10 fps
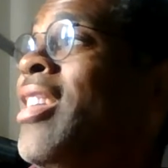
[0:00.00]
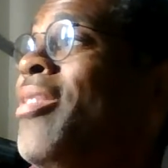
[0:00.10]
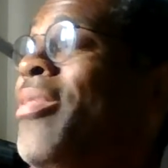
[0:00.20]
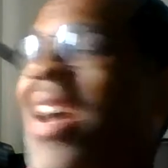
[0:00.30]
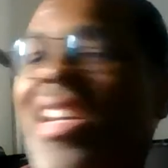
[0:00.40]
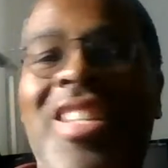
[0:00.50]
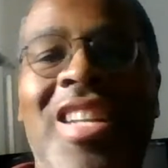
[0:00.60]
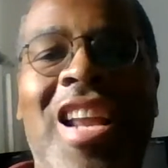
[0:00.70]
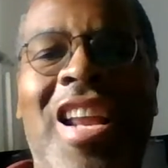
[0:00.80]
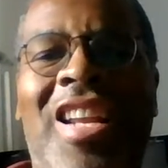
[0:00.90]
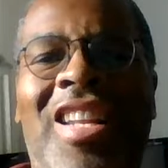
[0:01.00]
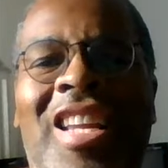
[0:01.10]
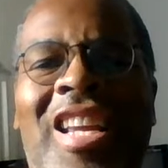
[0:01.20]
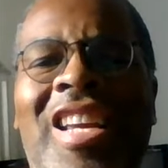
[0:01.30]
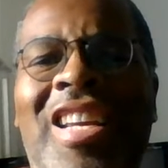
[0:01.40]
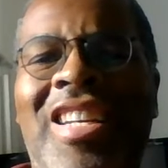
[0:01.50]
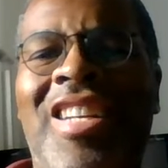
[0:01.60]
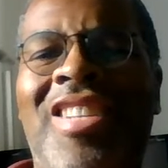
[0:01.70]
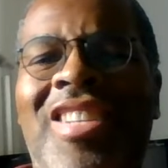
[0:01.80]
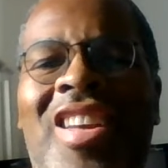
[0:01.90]
fascinatingly
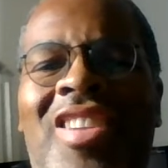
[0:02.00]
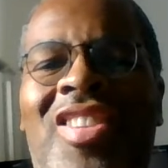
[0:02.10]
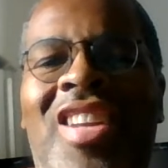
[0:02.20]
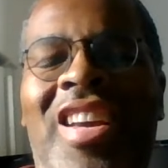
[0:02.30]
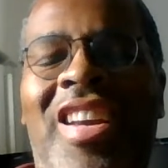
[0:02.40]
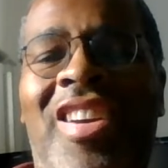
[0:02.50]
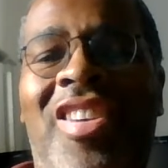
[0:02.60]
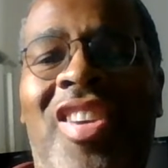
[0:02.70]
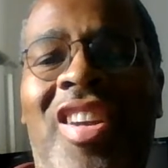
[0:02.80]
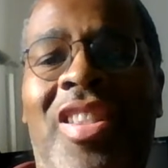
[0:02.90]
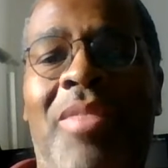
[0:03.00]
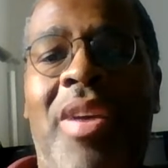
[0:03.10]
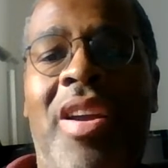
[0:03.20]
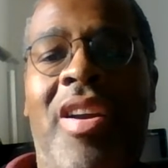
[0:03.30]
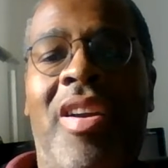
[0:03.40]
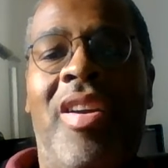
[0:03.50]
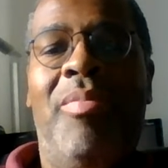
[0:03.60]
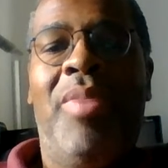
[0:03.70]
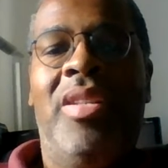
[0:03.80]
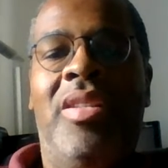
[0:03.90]
unsettled day here in the Bay Area,
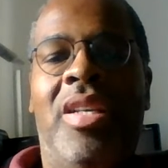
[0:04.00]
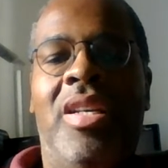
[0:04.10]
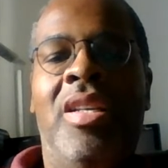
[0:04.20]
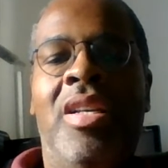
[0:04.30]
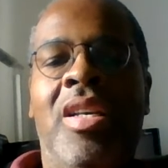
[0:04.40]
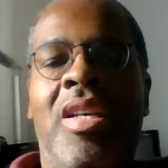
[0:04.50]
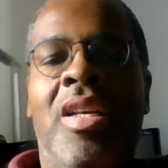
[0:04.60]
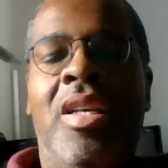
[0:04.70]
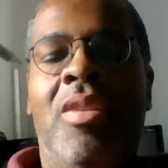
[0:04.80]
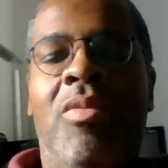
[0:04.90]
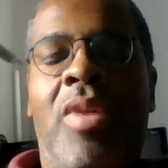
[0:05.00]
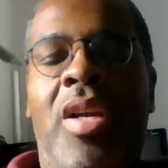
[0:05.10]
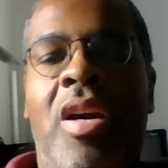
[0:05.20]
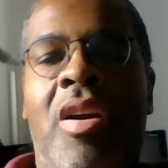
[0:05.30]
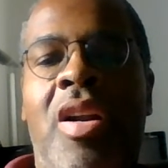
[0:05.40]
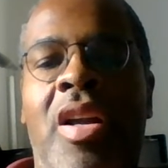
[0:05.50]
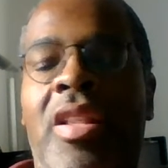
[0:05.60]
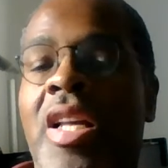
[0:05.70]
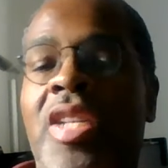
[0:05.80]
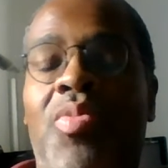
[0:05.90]
but we are
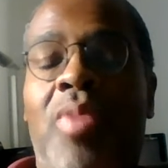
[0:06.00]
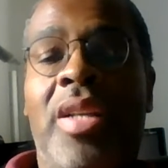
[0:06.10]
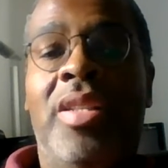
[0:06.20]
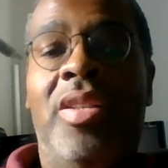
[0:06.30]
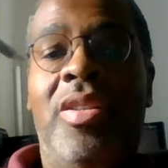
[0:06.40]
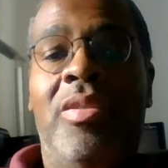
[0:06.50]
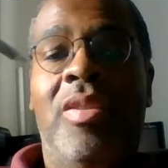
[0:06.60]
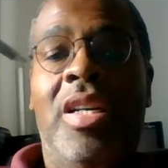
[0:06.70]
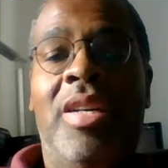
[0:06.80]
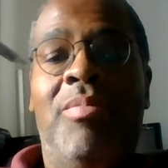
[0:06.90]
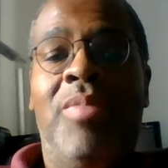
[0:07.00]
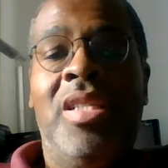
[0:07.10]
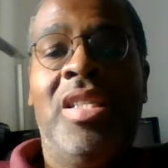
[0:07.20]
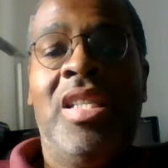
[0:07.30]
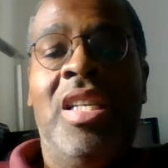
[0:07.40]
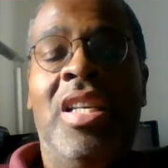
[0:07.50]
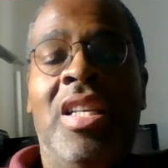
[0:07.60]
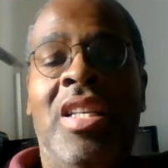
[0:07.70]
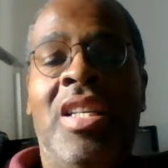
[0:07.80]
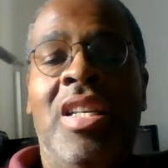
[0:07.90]
nonetheless blessed to be
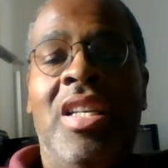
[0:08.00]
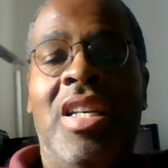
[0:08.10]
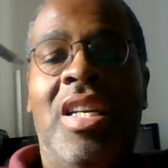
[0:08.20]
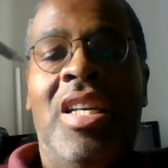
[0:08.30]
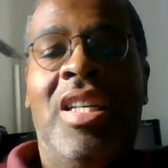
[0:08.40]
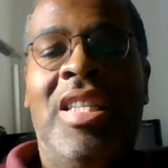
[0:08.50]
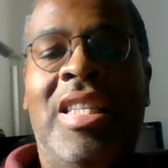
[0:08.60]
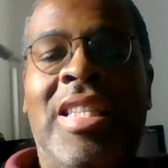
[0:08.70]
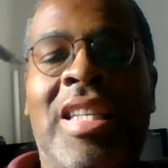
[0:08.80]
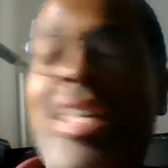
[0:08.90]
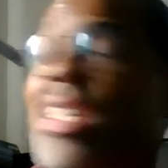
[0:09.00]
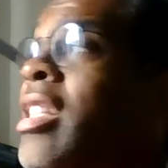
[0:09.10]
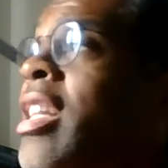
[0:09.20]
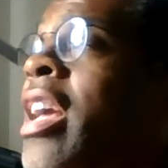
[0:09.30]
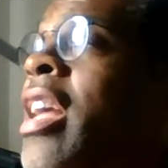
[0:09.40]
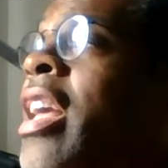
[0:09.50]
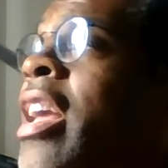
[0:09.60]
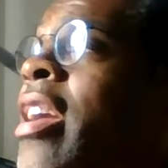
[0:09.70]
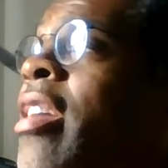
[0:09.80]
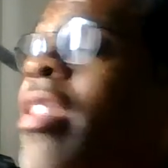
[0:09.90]
uh,
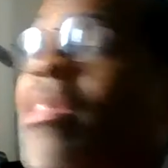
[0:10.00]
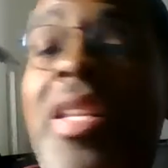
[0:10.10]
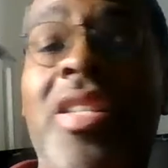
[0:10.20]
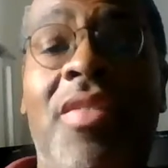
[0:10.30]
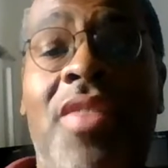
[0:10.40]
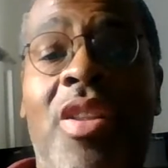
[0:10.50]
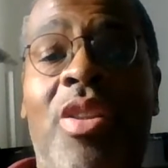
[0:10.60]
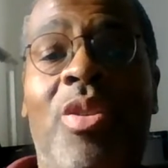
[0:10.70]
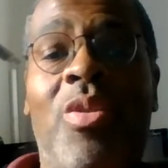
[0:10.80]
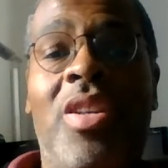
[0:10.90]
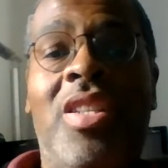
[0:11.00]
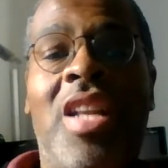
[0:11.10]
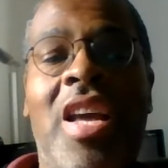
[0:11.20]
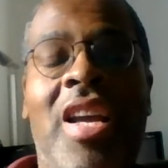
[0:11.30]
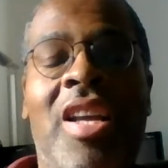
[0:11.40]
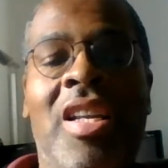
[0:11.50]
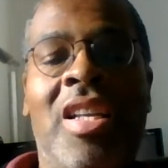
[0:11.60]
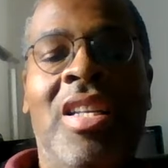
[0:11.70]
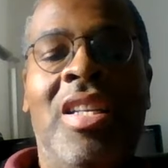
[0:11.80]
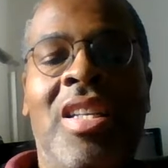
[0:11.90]
here in the midst of another Lord's Day,
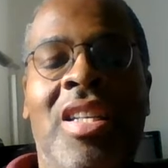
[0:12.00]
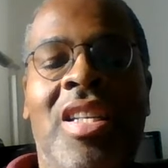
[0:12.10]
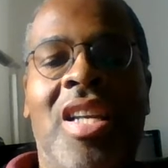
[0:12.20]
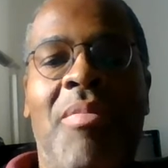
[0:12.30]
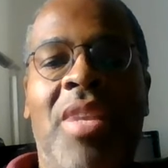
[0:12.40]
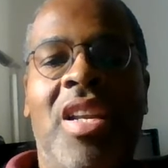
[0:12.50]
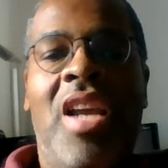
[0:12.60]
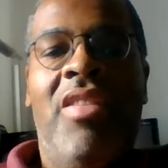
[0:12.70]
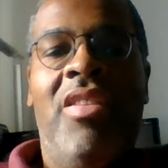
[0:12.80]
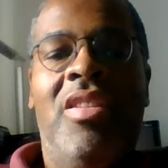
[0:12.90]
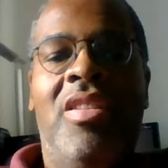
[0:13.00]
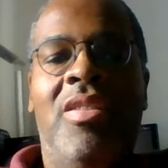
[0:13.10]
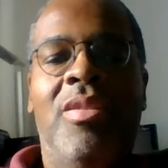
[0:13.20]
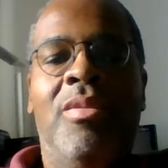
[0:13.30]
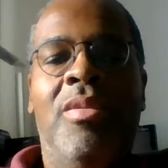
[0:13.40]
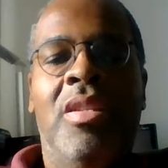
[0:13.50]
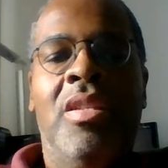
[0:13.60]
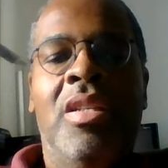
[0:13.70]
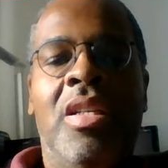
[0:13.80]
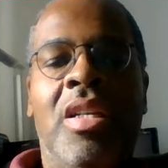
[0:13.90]
coming together to
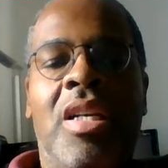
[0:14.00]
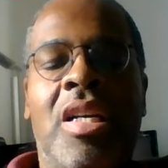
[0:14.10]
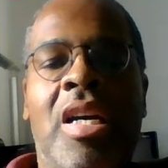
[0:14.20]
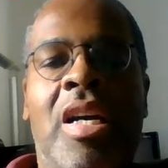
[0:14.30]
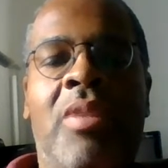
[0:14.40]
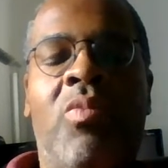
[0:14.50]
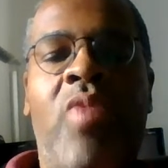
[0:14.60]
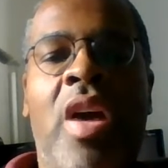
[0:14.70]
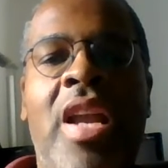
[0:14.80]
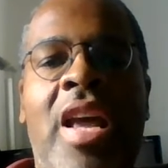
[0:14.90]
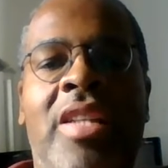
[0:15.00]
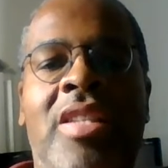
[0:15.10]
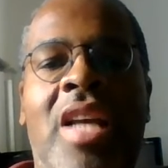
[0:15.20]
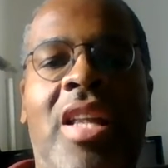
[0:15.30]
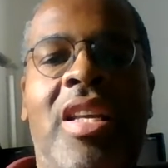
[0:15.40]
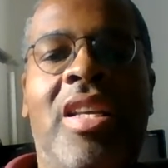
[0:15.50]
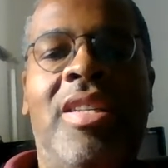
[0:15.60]
find out exactly